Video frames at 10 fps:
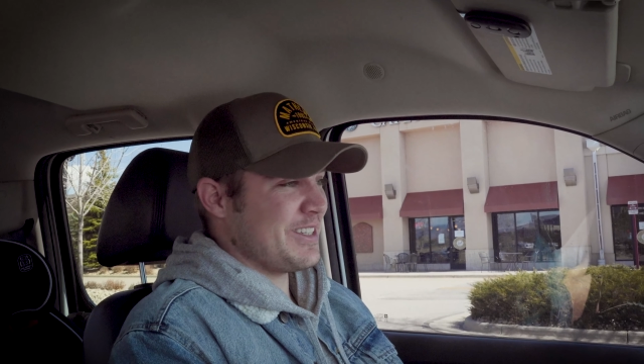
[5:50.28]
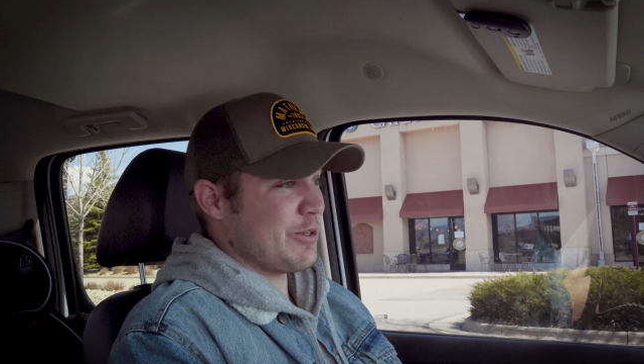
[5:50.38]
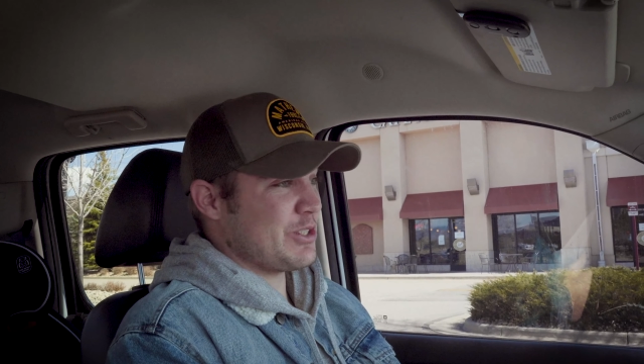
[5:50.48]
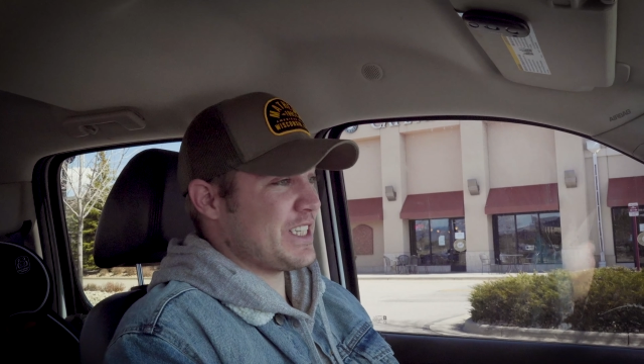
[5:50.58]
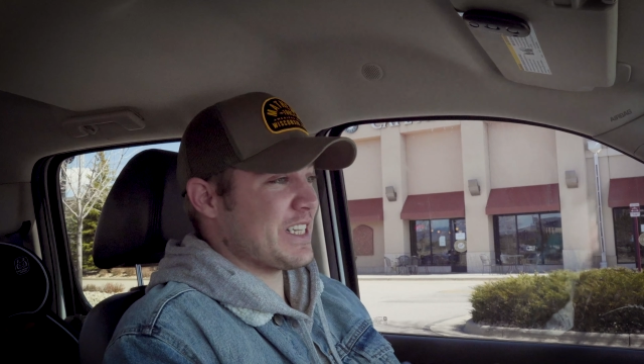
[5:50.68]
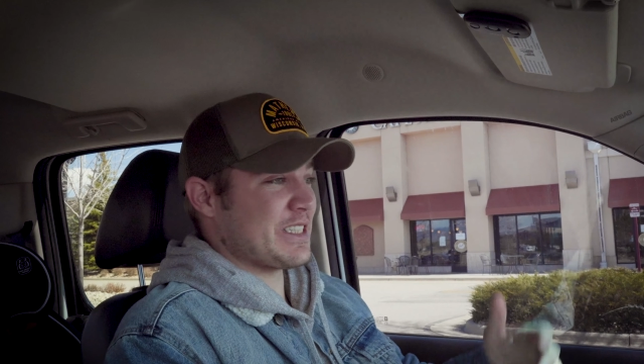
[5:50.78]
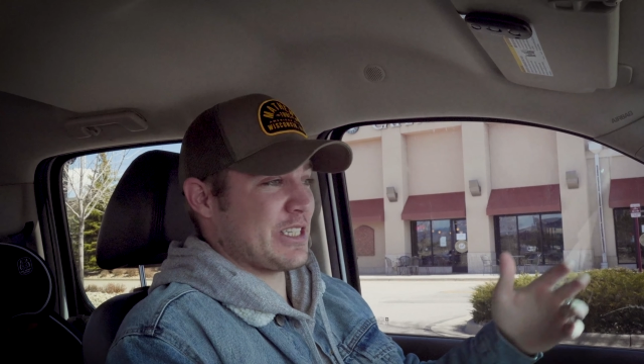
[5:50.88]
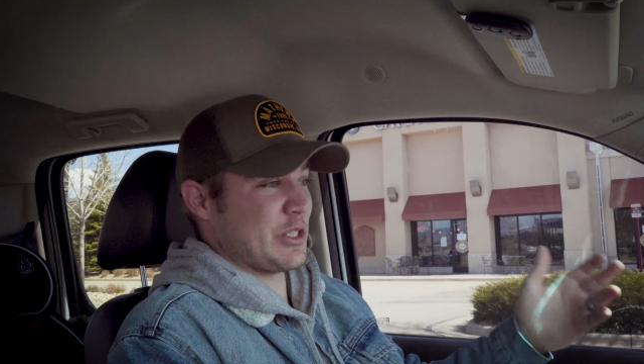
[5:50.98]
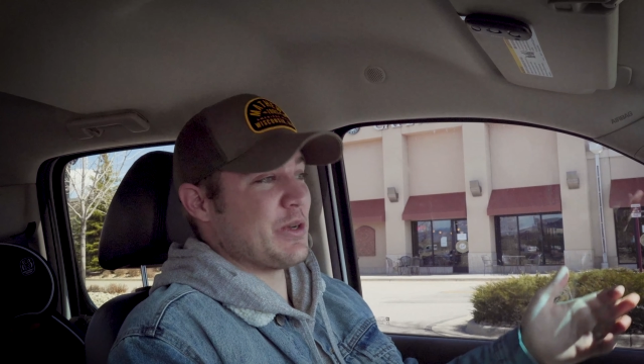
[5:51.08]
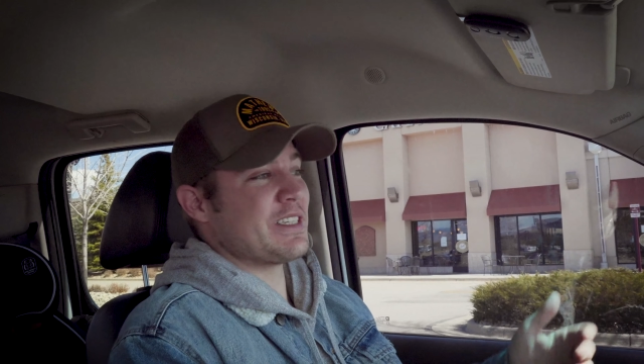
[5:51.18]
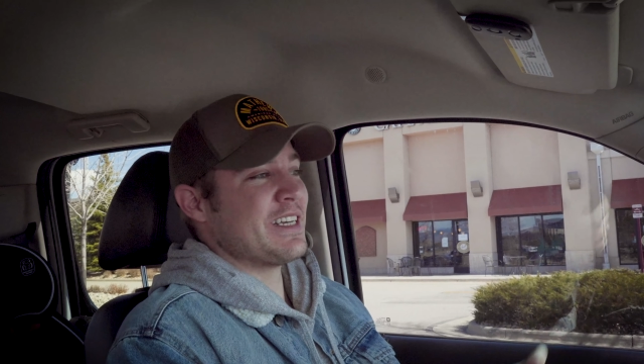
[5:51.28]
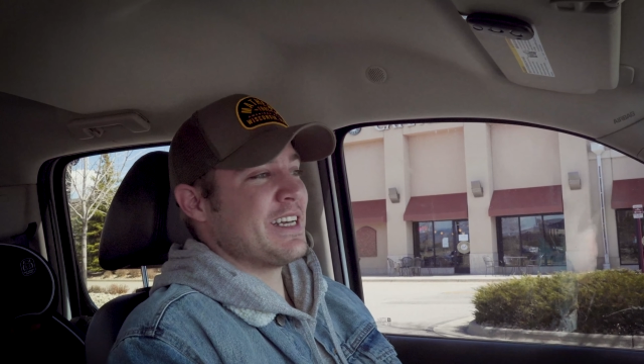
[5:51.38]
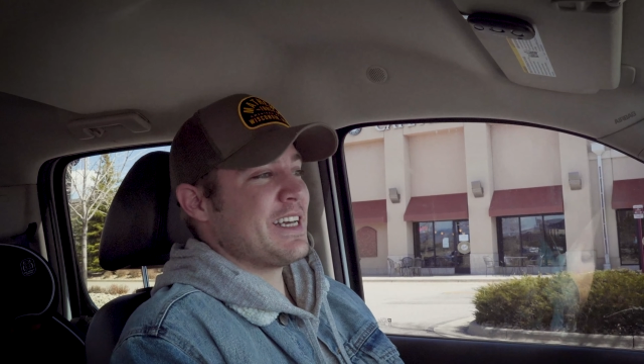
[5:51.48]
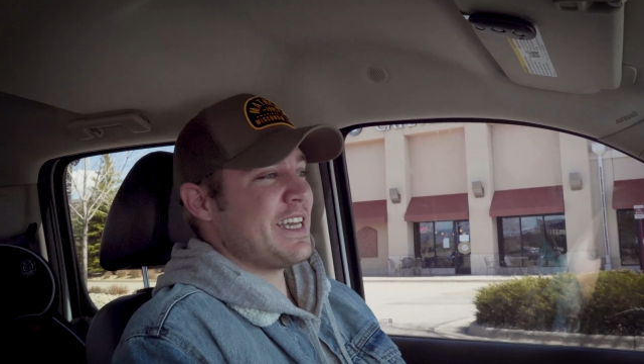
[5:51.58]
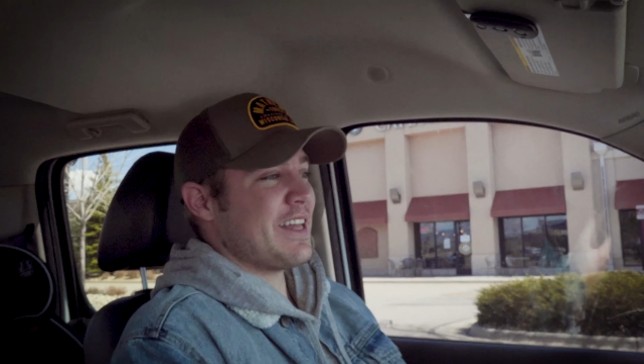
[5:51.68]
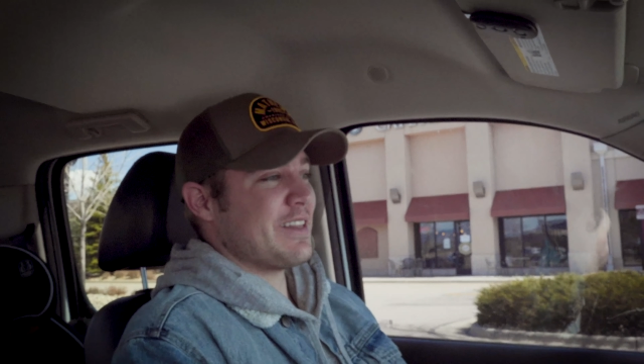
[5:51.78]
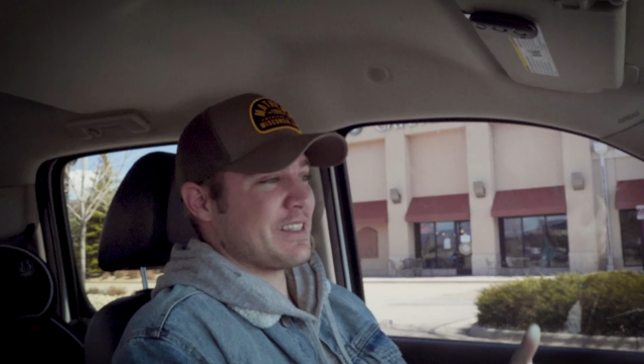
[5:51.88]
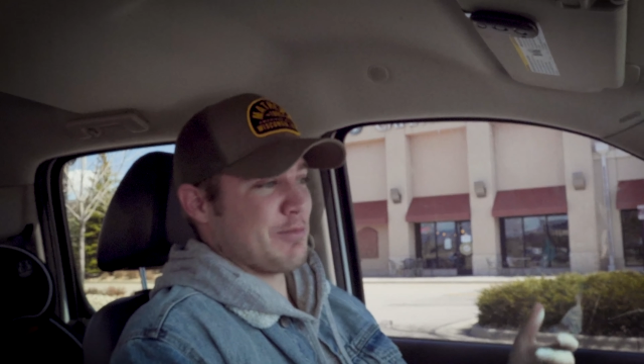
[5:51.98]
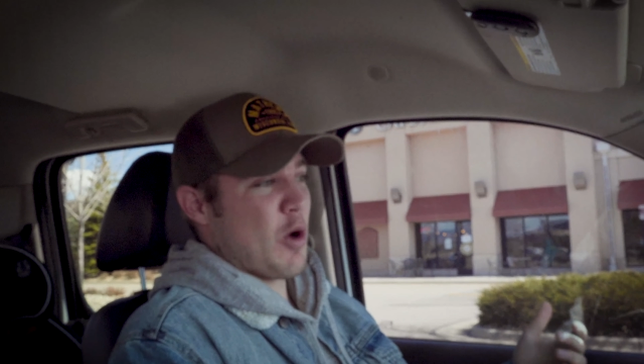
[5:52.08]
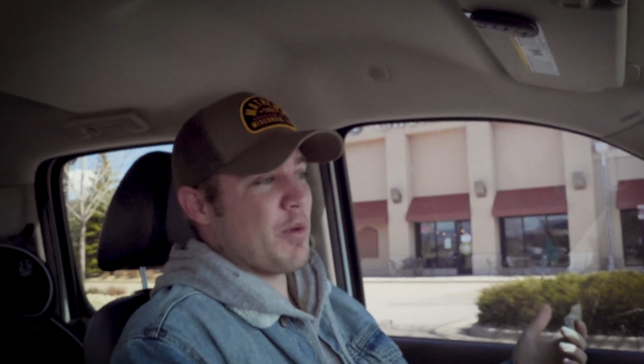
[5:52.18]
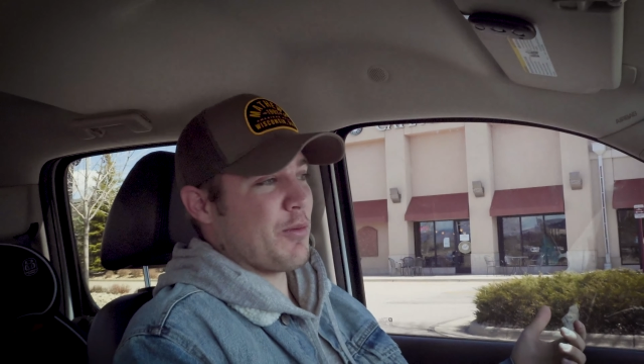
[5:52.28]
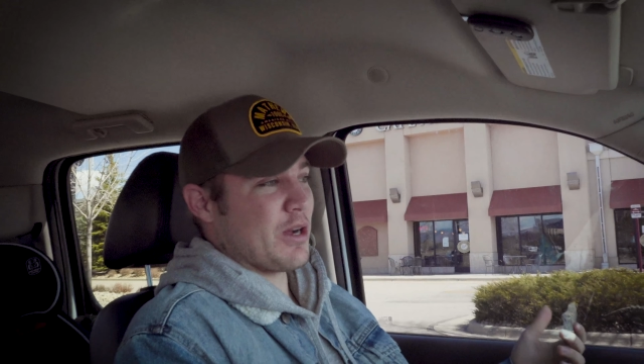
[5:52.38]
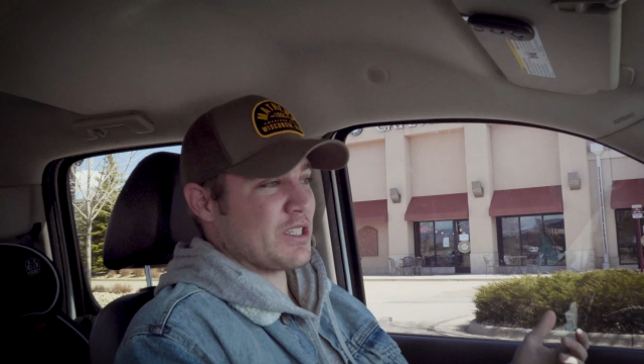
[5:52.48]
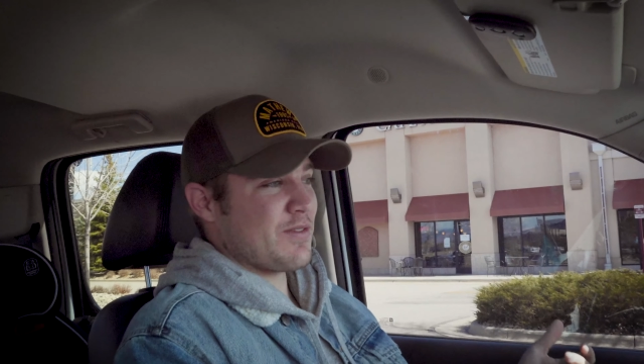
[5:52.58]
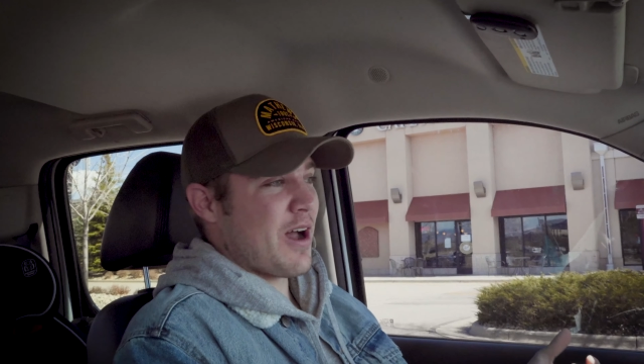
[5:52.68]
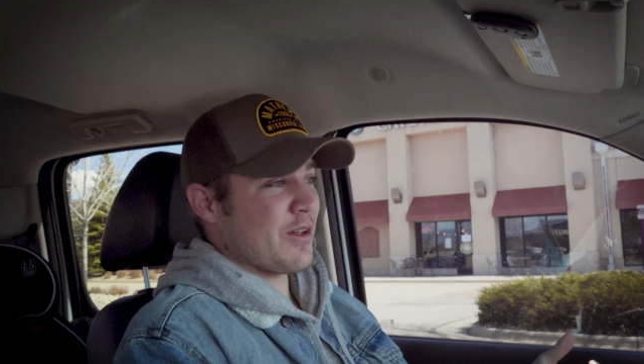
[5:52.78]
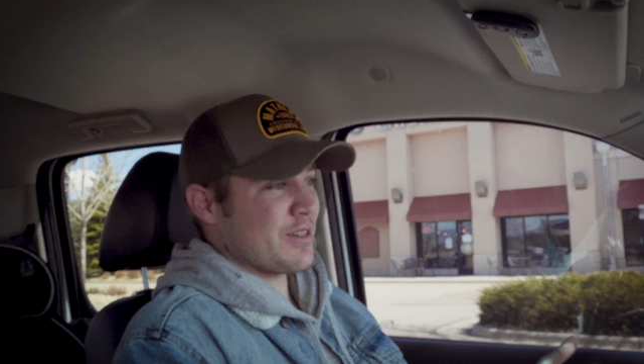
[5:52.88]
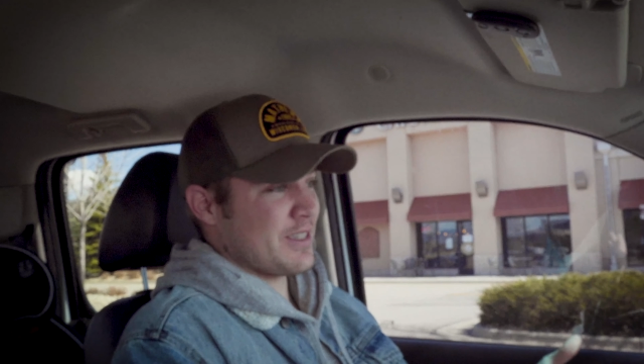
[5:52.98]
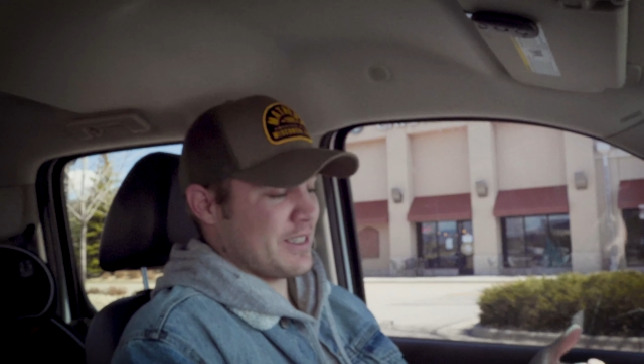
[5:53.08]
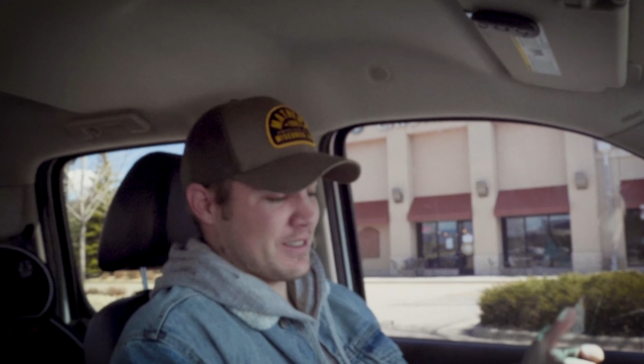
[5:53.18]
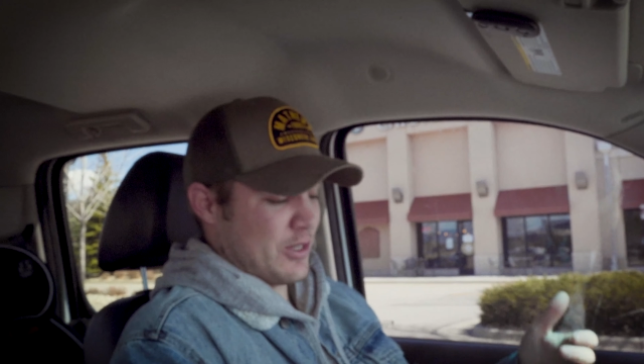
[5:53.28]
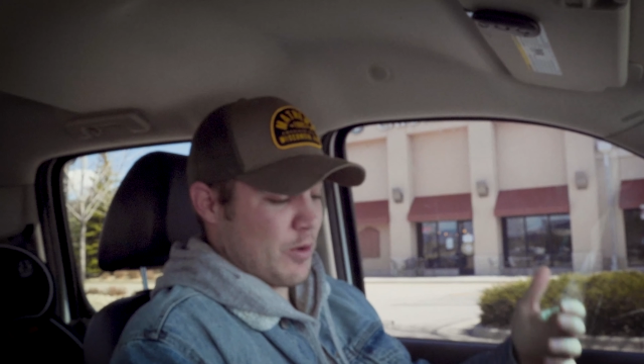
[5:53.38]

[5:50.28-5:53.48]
you know, Jesus, as soon as he had this moment where his father says,